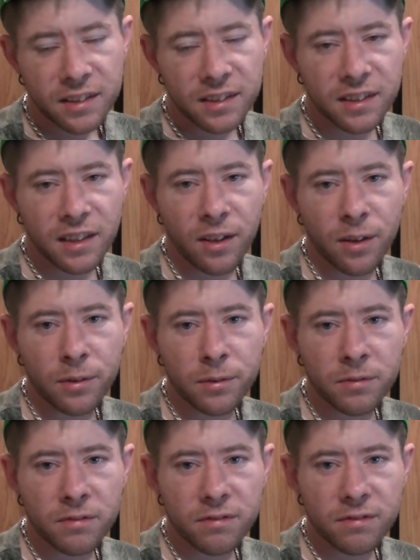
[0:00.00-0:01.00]
you
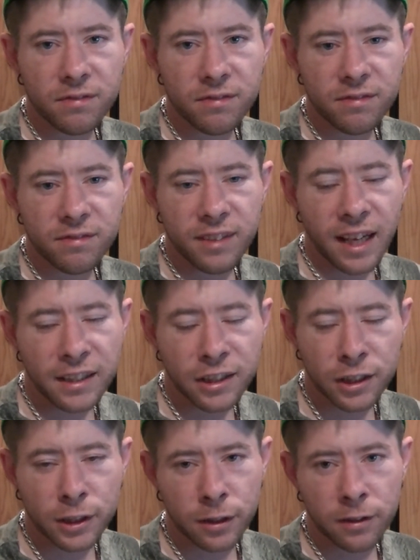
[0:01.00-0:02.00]
know, that's
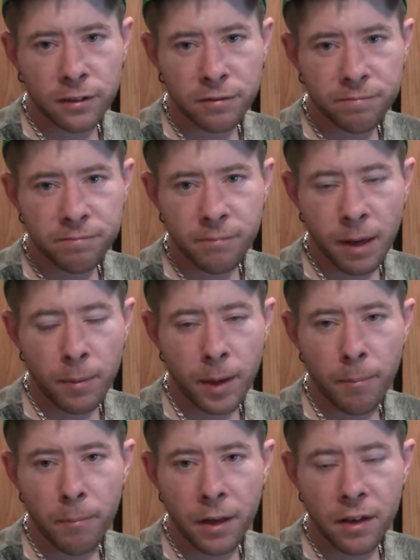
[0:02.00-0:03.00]
just maybe
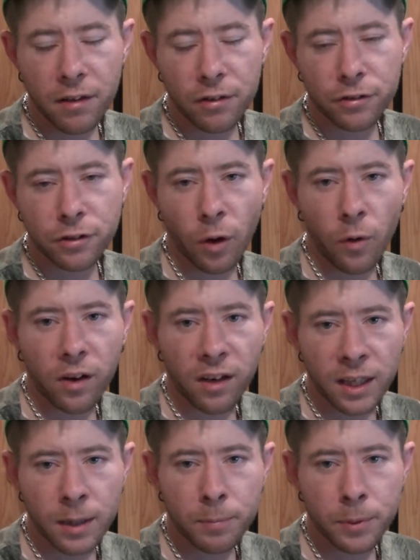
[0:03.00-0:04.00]
a minute or so
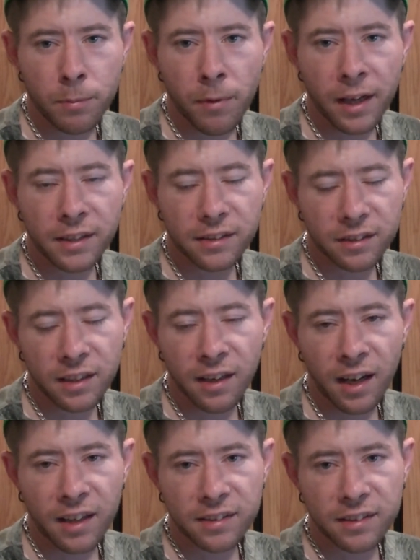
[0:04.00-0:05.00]
clip you may see,
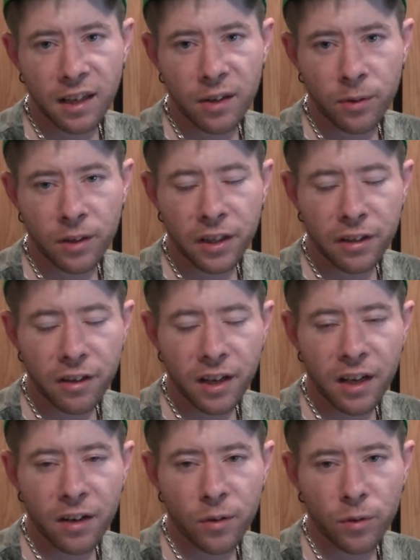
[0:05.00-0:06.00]
like I said, on the
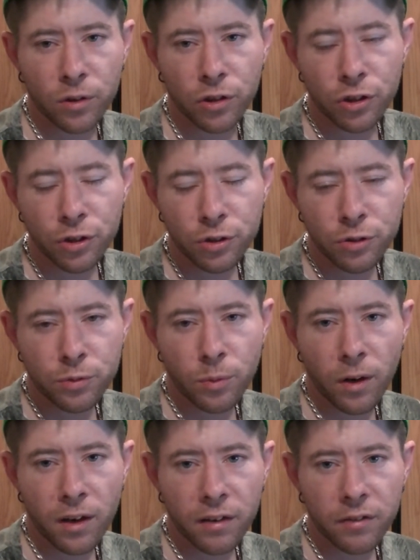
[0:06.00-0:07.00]
internet or on the news,
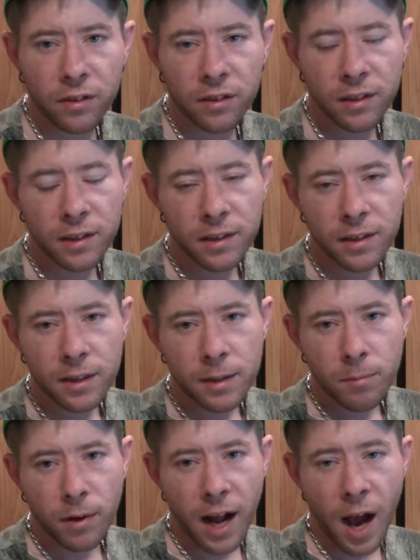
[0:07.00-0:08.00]
whatever.
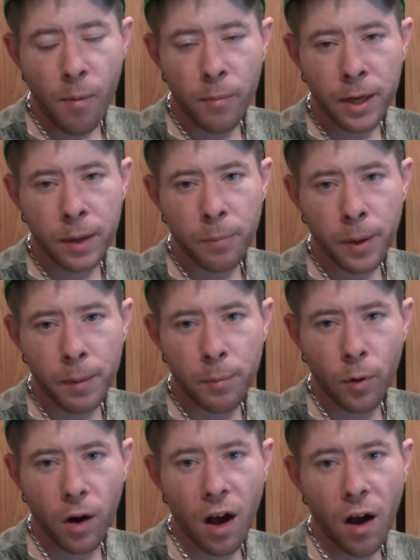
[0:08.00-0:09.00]
But how many
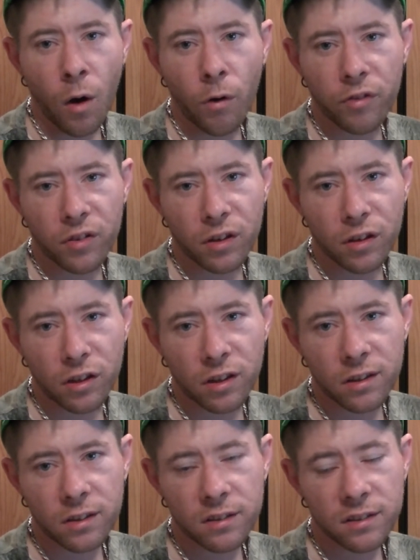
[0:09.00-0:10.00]
people got
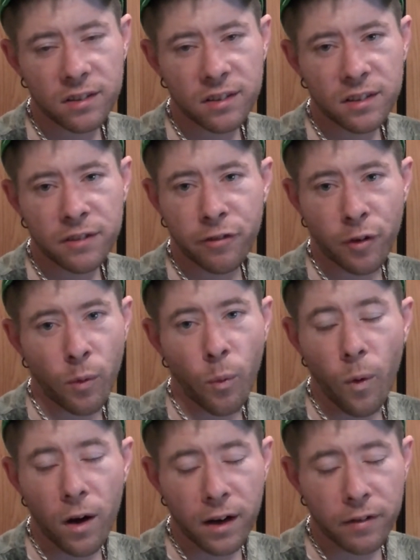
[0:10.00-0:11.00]
overlooked for
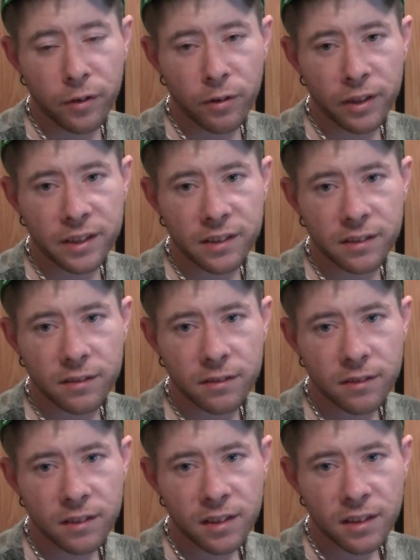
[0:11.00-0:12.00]
whatever reason?
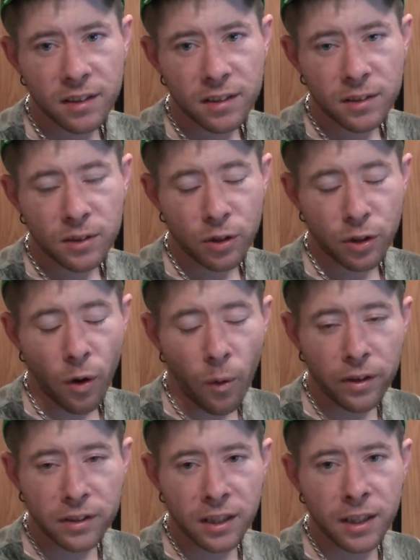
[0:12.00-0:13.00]
So you
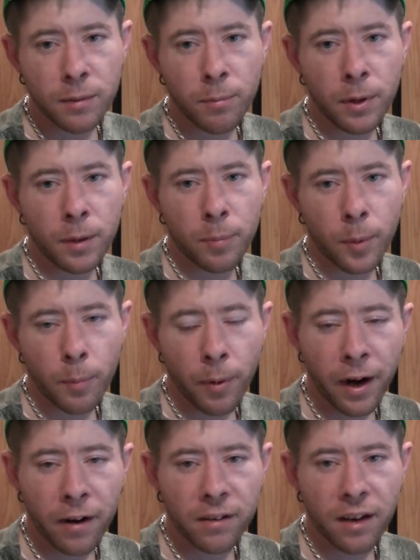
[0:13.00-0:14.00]
always need to be
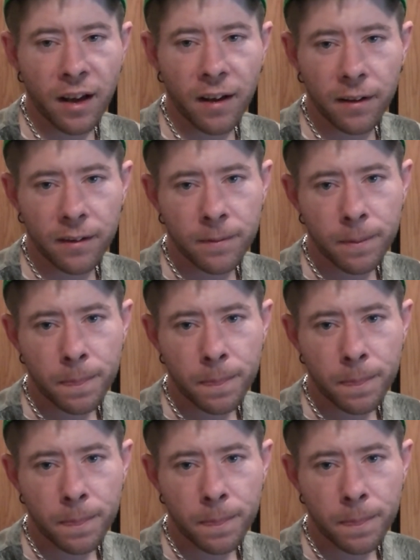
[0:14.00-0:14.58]
prepared to